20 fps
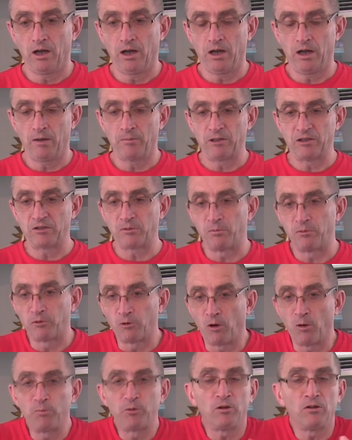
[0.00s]
Um, it's
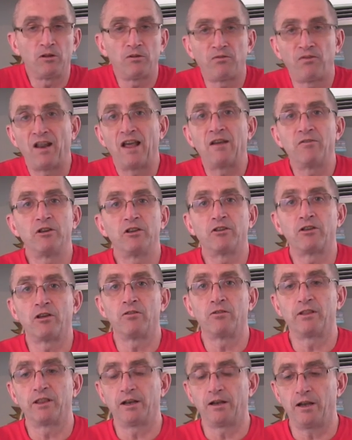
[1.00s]
absorbed all the flavors
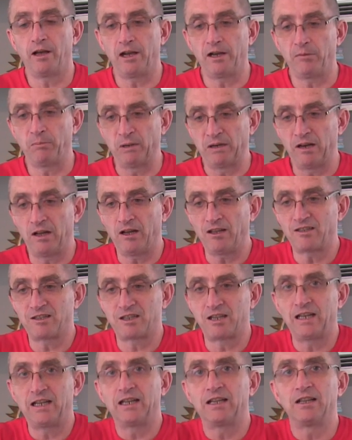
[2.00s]
over the night, but now it's
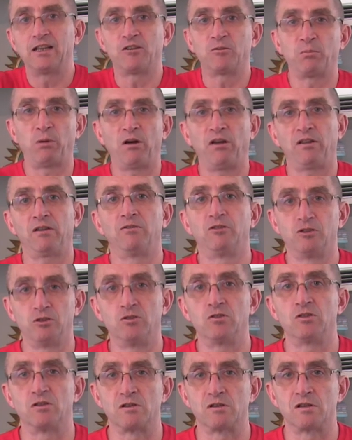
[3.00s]
sitting in this bath of
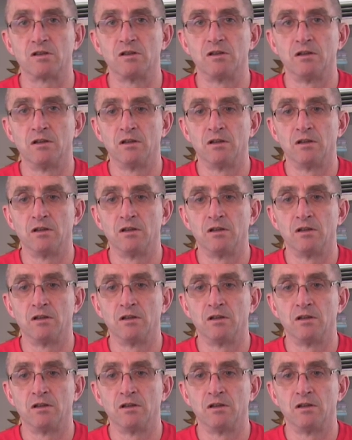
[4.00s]
juices.